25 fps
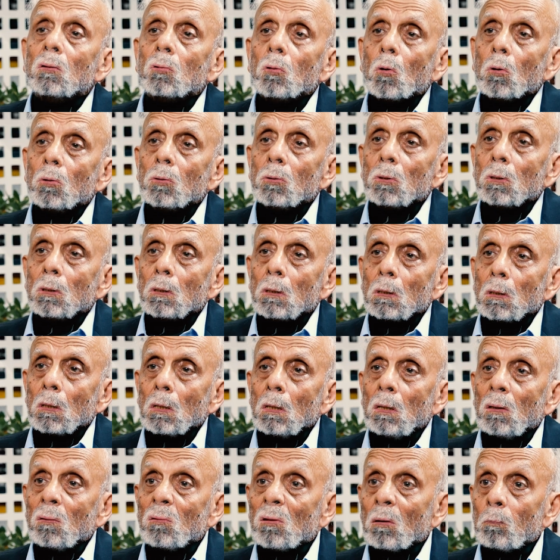soldier
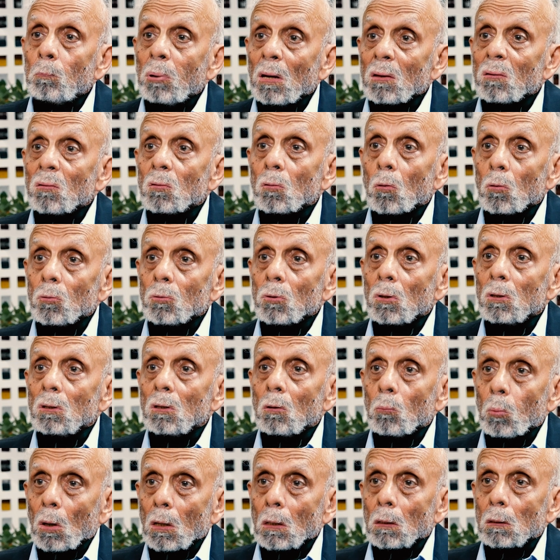is the best soldier in
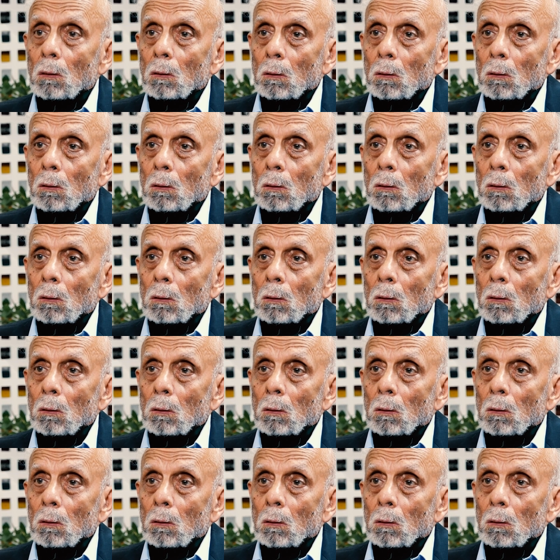the world.